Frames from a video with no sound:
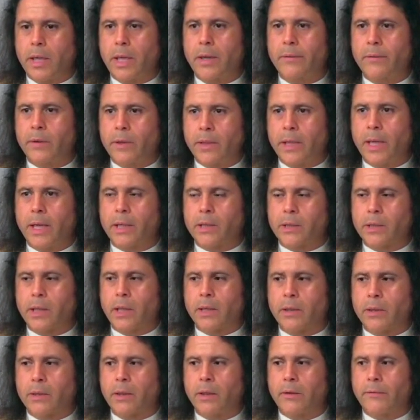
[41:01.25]
even that's
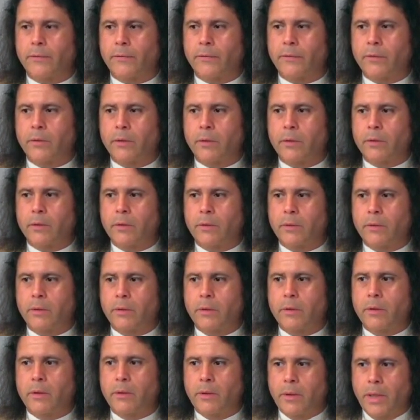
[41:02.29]
not enough.
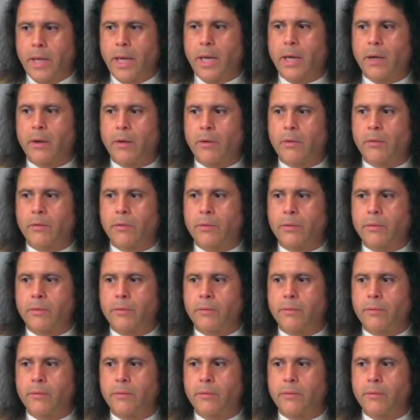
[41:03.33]
Now,